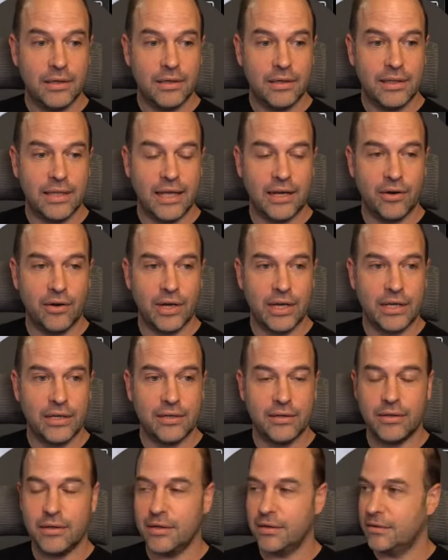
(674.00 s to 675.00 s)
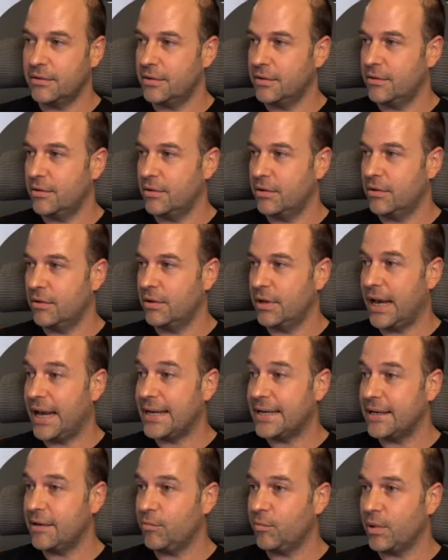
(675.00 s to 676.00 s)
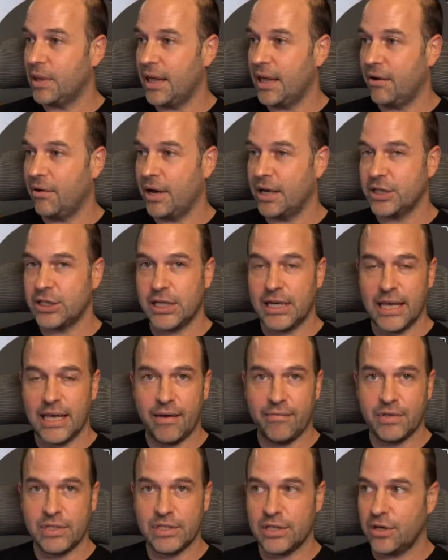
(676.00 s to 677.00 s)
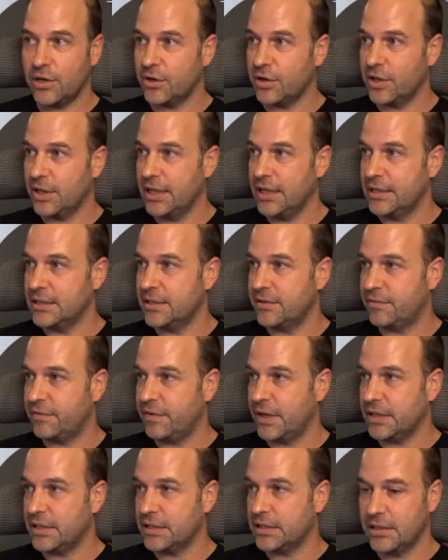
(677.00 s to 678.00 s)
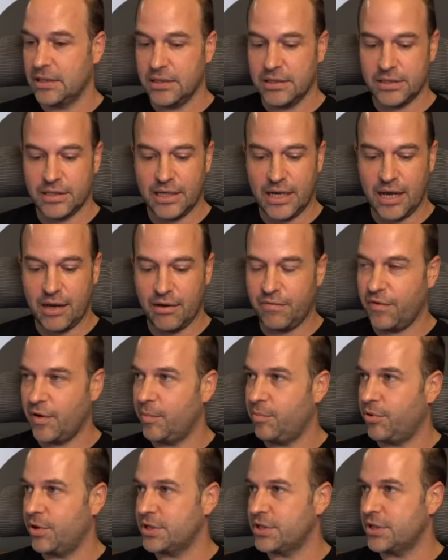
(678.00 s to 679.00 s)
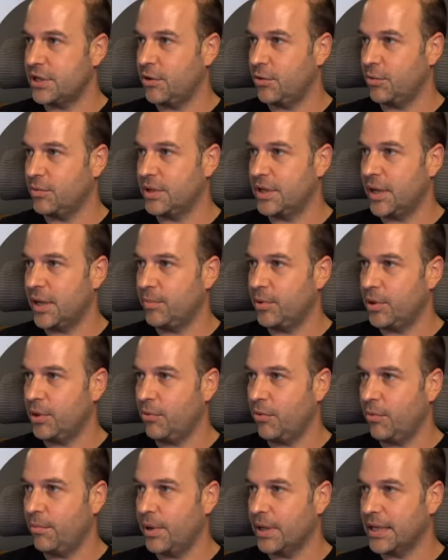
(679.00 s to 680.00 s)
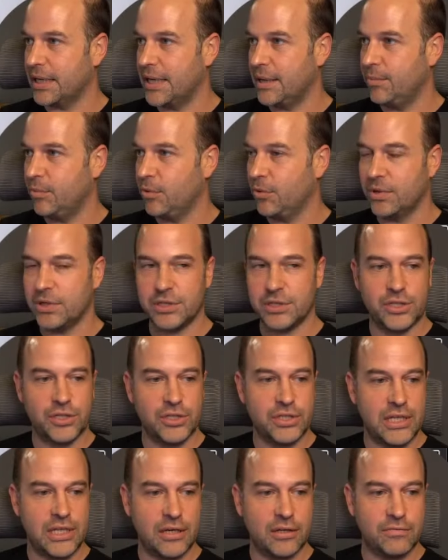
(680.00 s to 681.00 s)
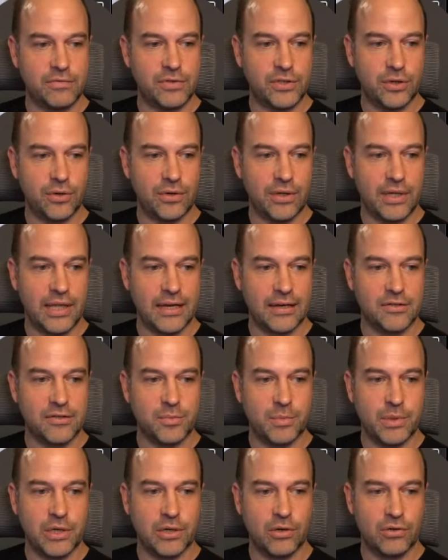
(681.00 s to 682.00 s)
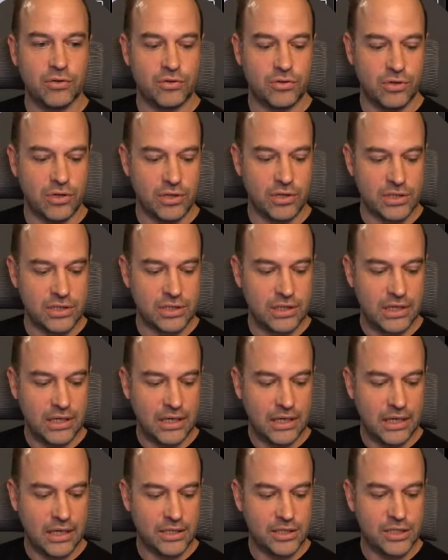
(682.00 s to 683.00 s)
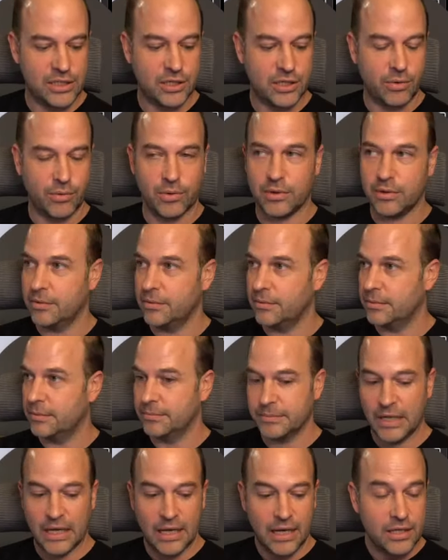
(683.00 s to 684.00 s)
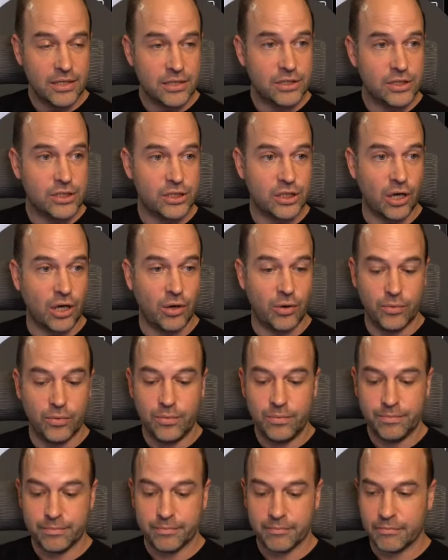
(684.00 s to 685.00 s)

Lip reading: then I can edit without actually having to look at the interface. So now if I press and hold W on my keyboard, it's just out of shot. That gives me contrast and so on. So